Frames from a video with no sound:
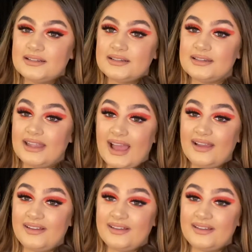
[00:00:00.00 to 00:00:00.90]
yeah,
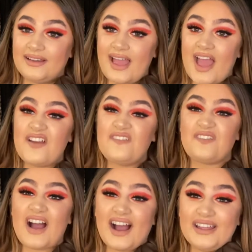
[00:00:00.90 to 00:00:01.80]

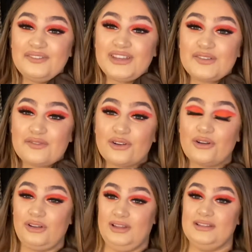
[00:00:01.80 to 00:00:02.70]
five different
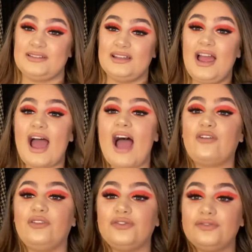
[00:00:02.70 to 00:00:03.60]
colours. I've
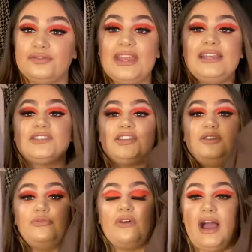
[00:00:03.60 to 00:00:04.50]
got these two
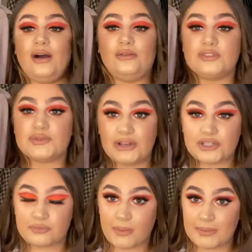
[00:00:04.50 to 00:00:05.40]
browns, which
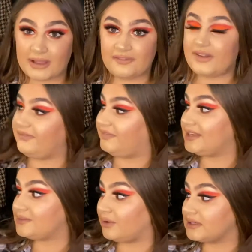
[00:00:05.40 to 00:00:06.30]
are probably my favourite.
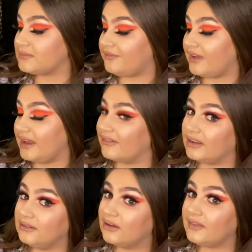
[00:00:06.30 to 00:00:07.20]
This one is my
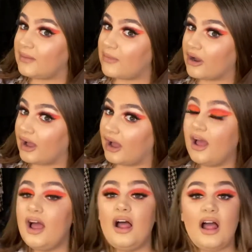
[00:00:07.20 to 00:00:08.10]
favourite. Look at that mocha.
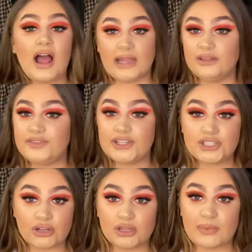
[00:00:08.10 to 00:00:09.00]
I love this
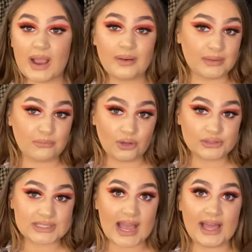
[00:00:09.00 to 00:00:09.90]
chocolate brown and more
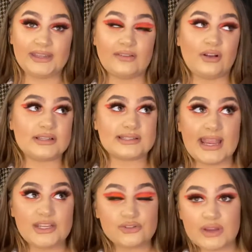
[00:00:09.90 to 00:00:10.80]
tanned. I've got a
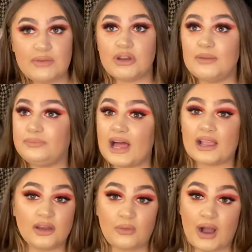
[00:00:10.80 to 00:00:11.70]
sage green one, a black
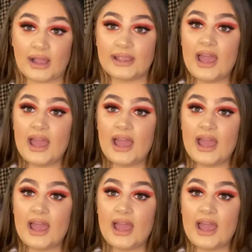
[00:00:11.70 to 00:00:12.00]
and a white.